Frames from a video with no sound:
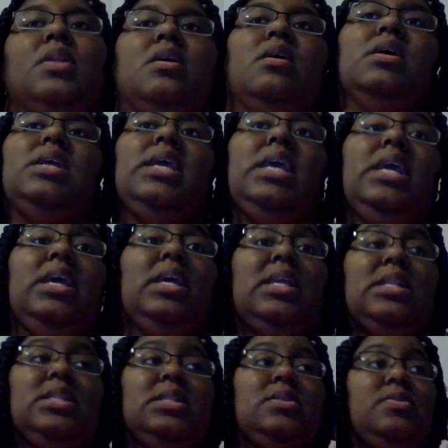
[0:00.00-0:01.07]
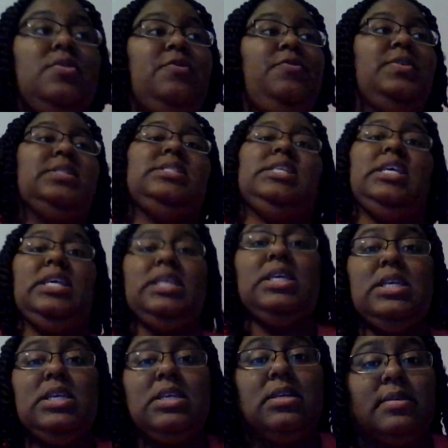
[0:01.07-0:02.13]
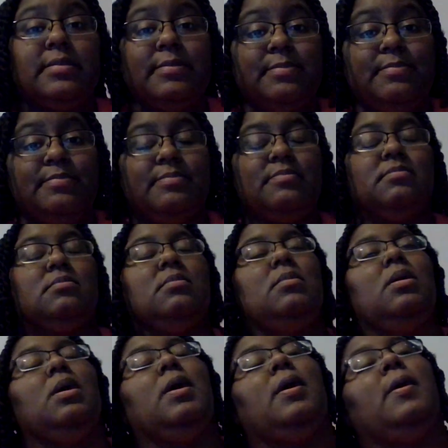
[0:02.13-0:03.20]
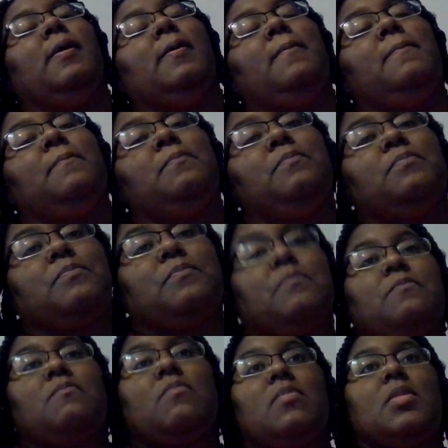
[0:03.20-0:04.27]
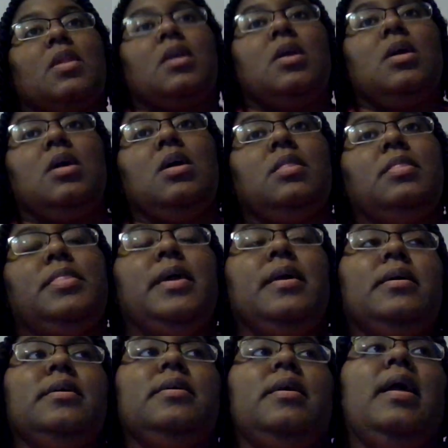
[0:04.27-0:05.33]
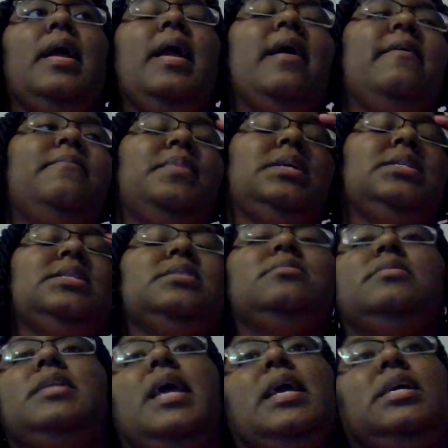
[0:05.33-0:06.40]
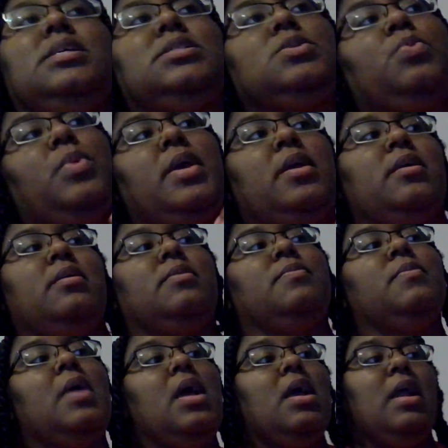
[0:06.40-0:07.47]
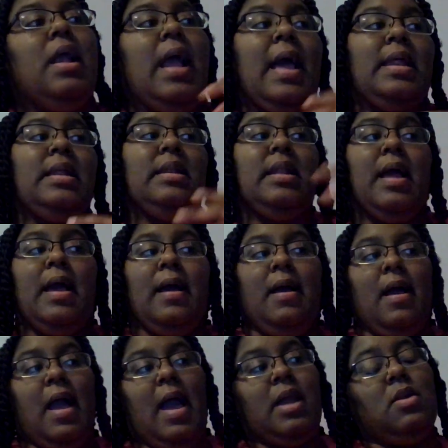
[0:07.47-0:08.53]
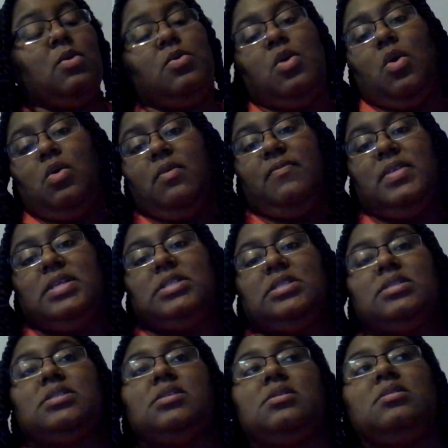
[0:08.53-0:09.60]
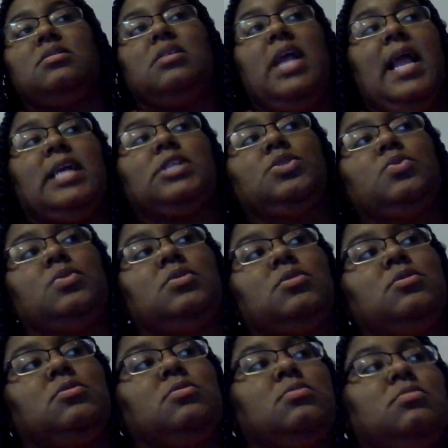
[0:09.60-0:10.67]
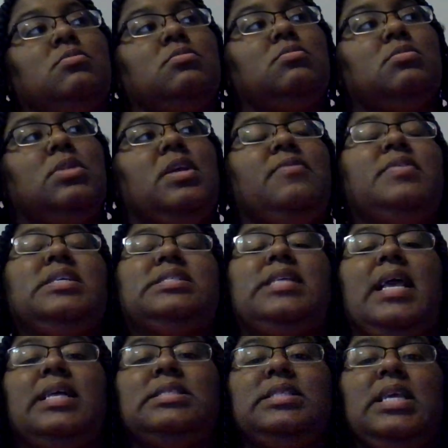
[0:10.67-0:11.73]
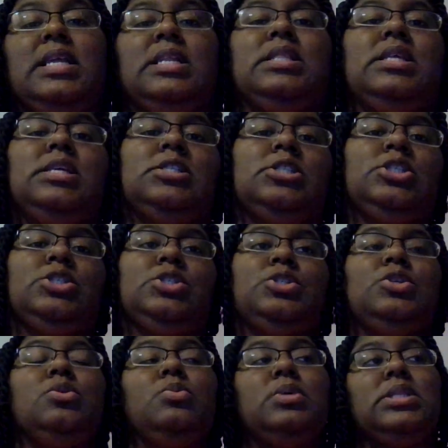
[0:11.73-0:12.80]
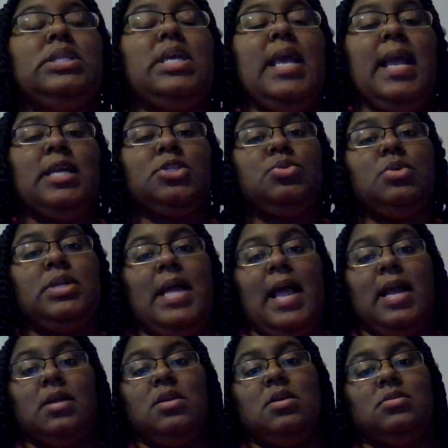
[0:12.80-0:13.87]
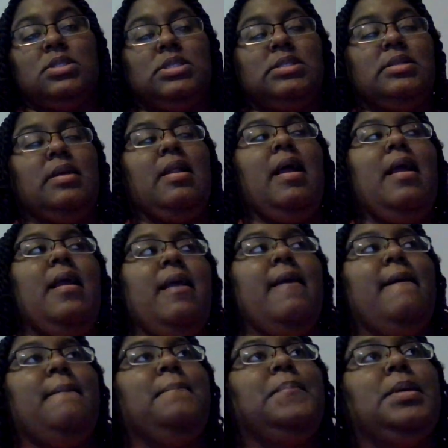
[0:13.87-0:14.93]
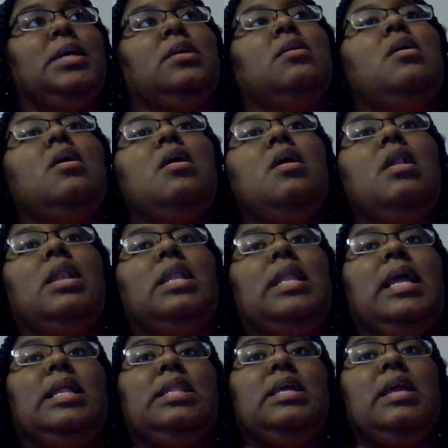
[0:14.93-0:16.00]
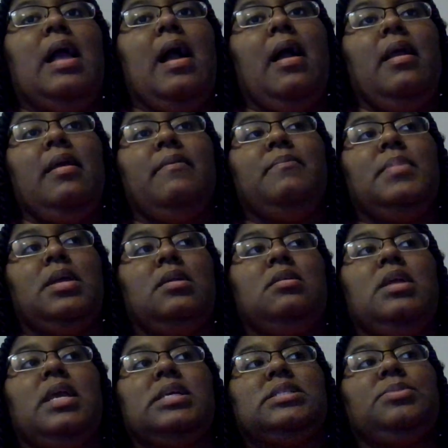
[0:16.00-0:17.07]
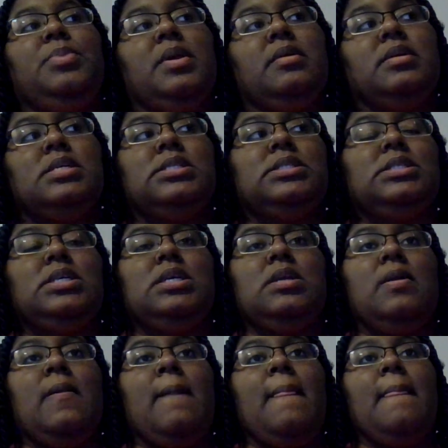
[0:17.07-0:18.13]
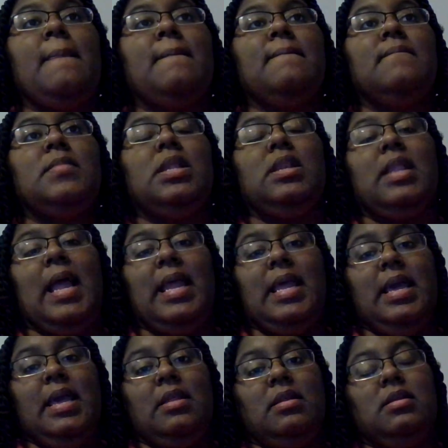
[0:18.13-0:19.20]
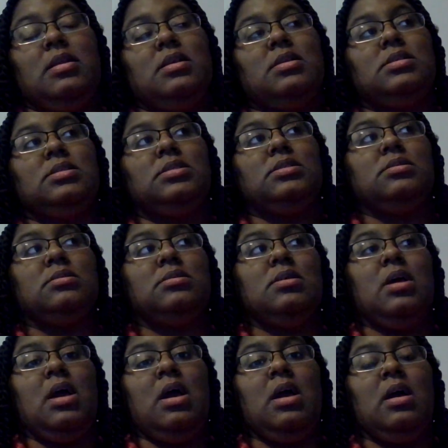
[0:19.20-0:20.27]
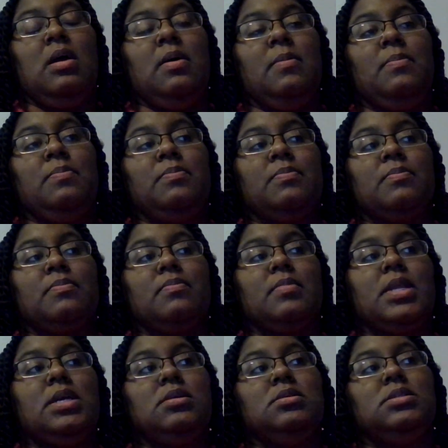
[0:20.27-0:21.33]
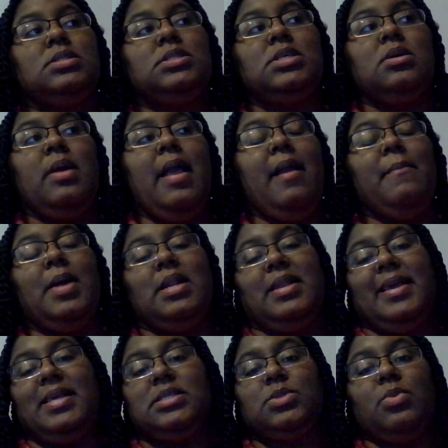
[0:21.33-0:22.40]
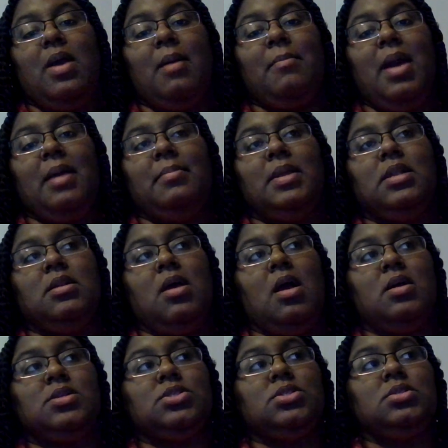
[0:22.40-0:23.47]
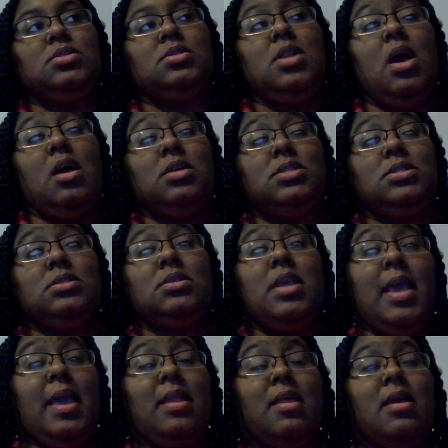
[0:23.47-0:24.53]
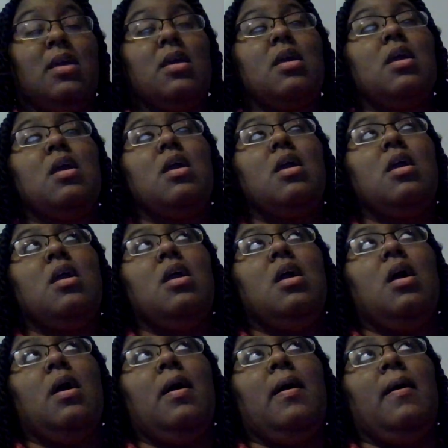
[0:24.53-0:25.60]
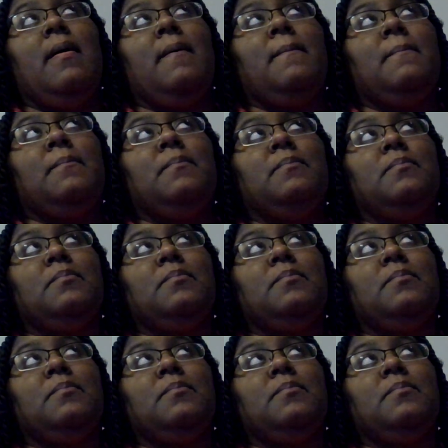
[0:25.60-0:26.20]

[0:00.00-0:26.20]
again, fatigue. Um, there have been days where, and I don't know if this is a actual, if this has anything to do with the actual diagnosis that I have, but lately I have been experiencing lightheadedness. Um, Still had my days where I might be nauseated, um,